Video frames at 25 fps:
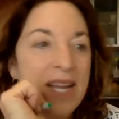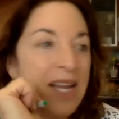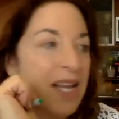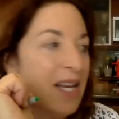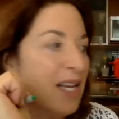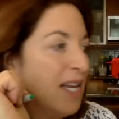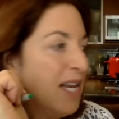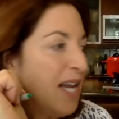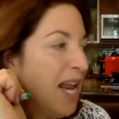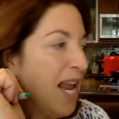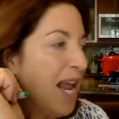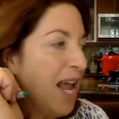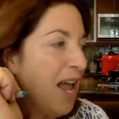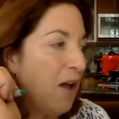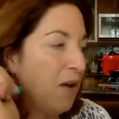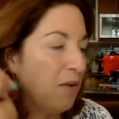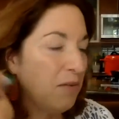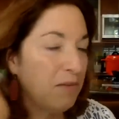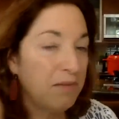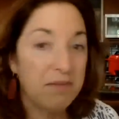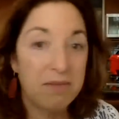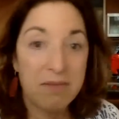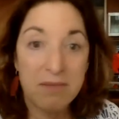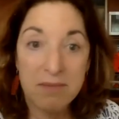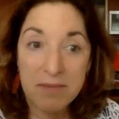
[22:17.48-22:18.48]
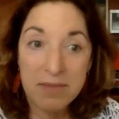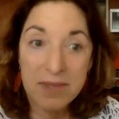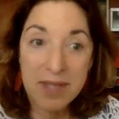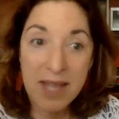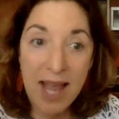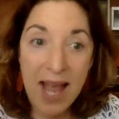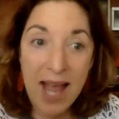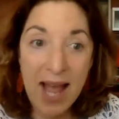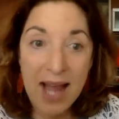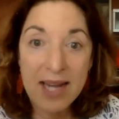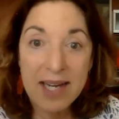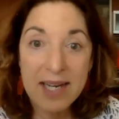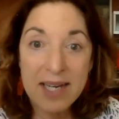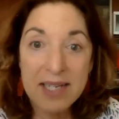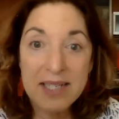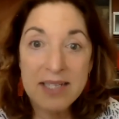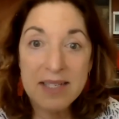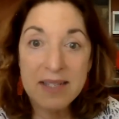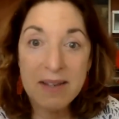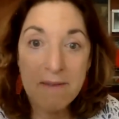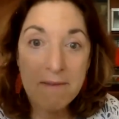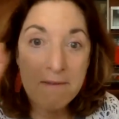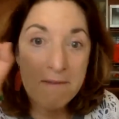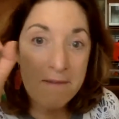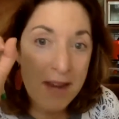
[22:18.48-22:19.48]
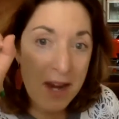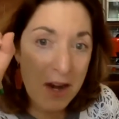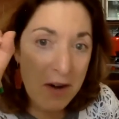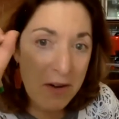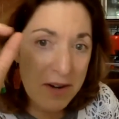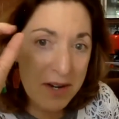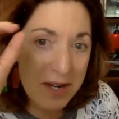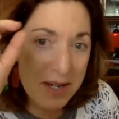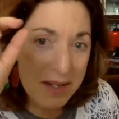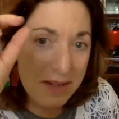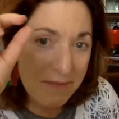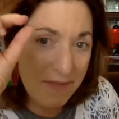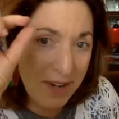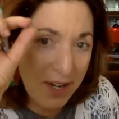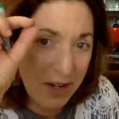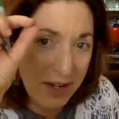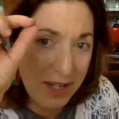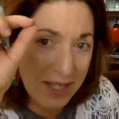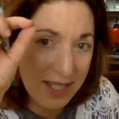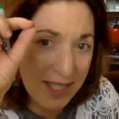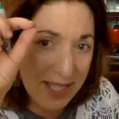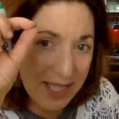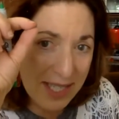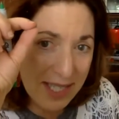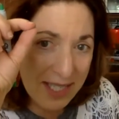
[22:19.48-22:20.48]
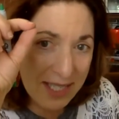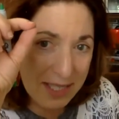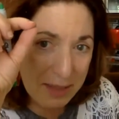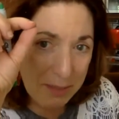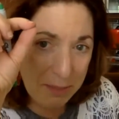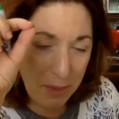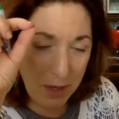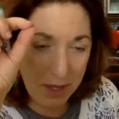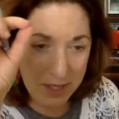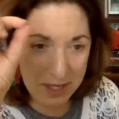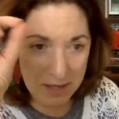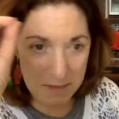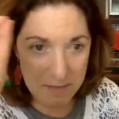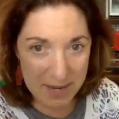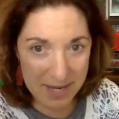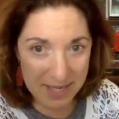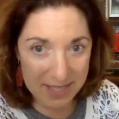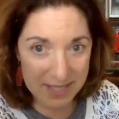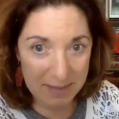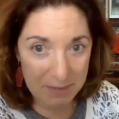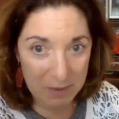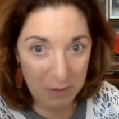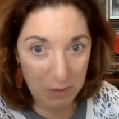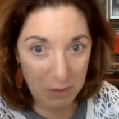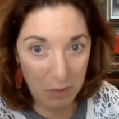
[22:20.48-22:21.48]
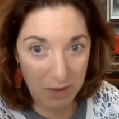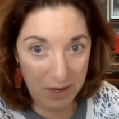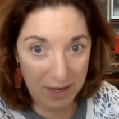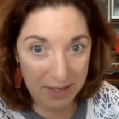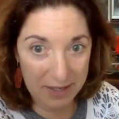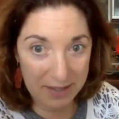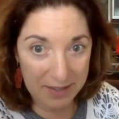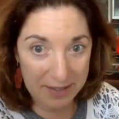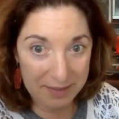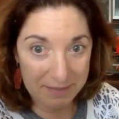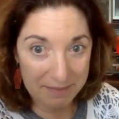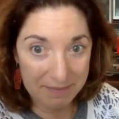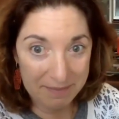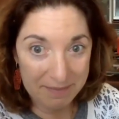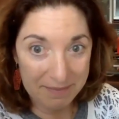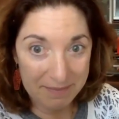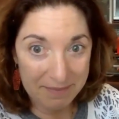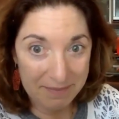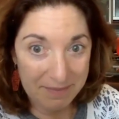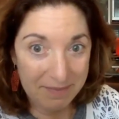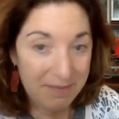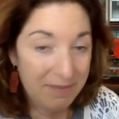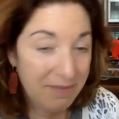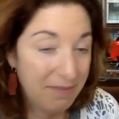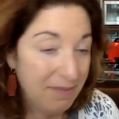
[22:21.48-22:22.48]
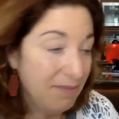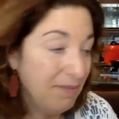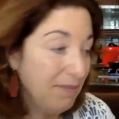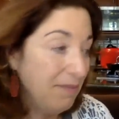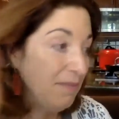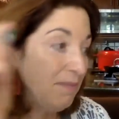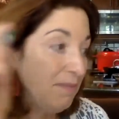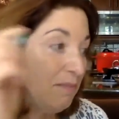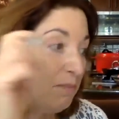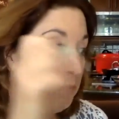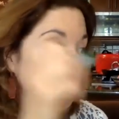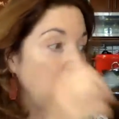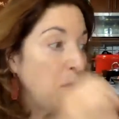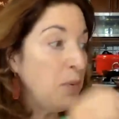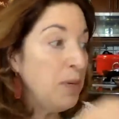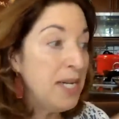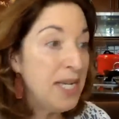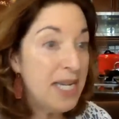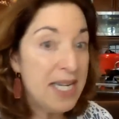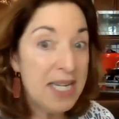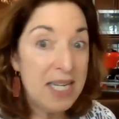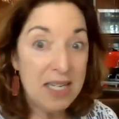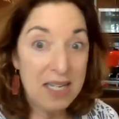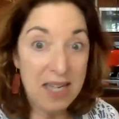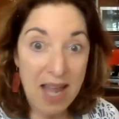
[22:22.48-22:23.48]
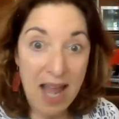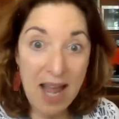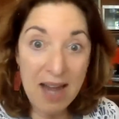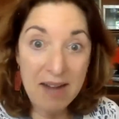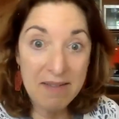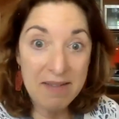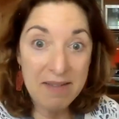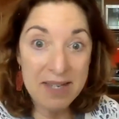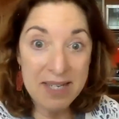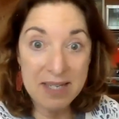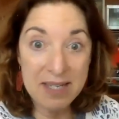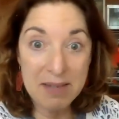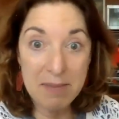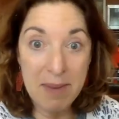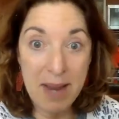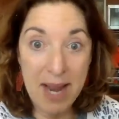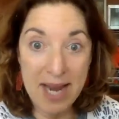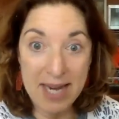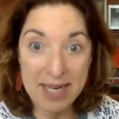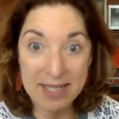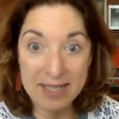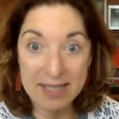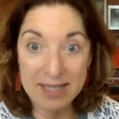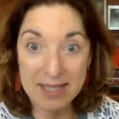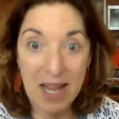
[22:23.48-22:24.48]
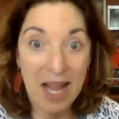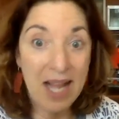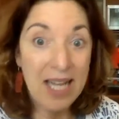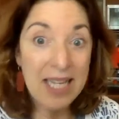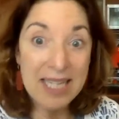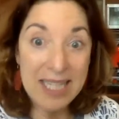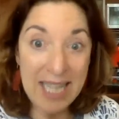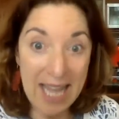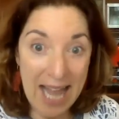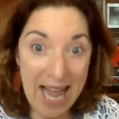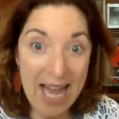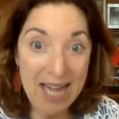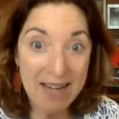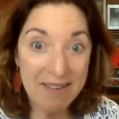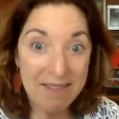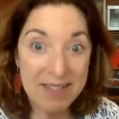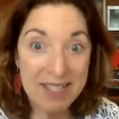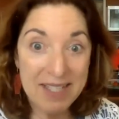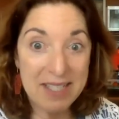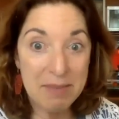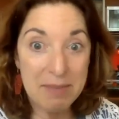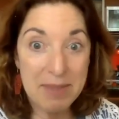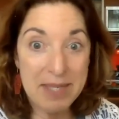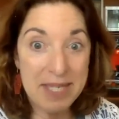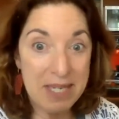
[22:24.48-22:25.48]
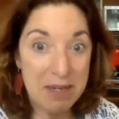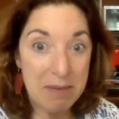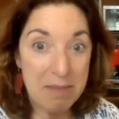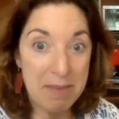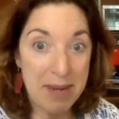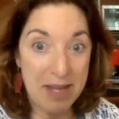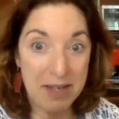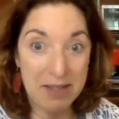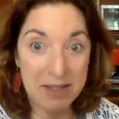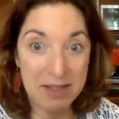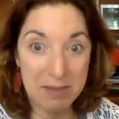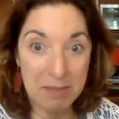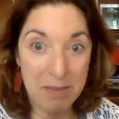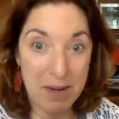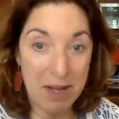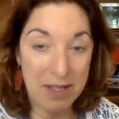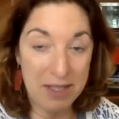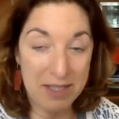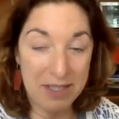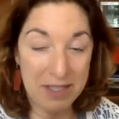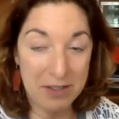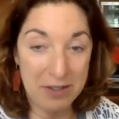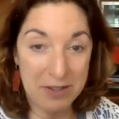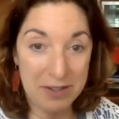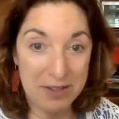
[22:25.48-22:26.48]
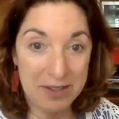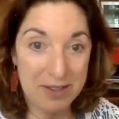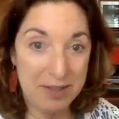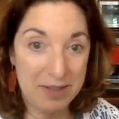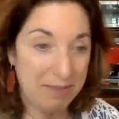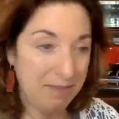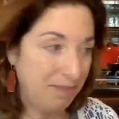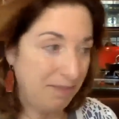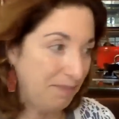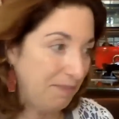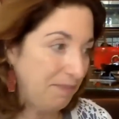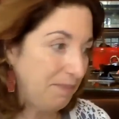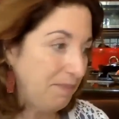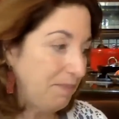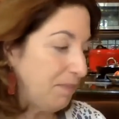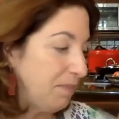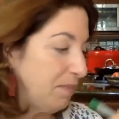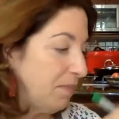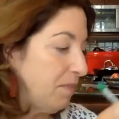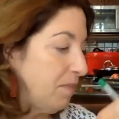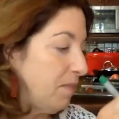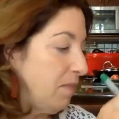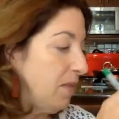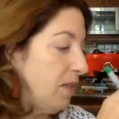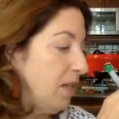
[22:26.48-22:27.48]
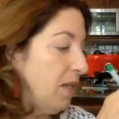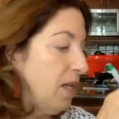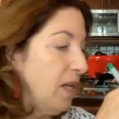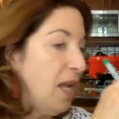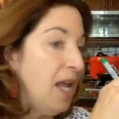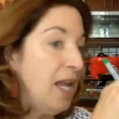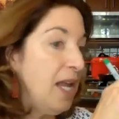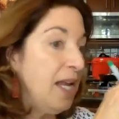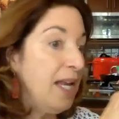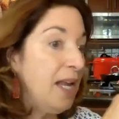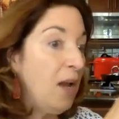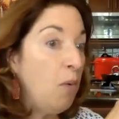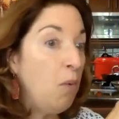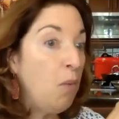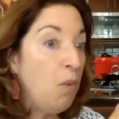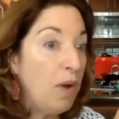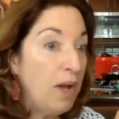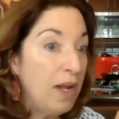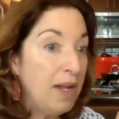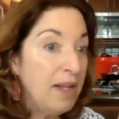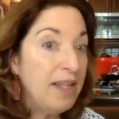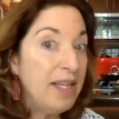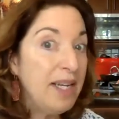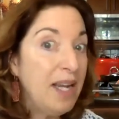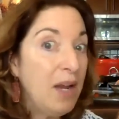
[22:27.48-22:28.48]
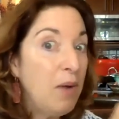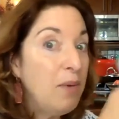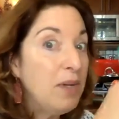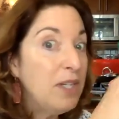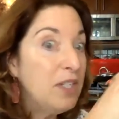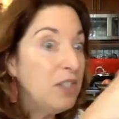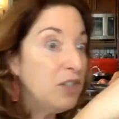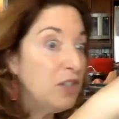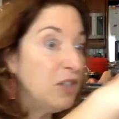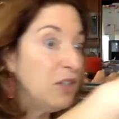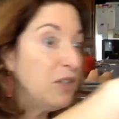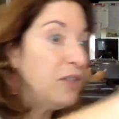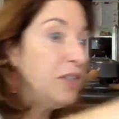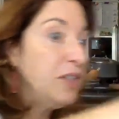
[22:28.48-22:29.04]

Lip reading: Now, that is the very, very littlest part that makes up the water. But we need a lot of these mice, a lot of these Mickey Mouse molecules. Now, one thing I want to show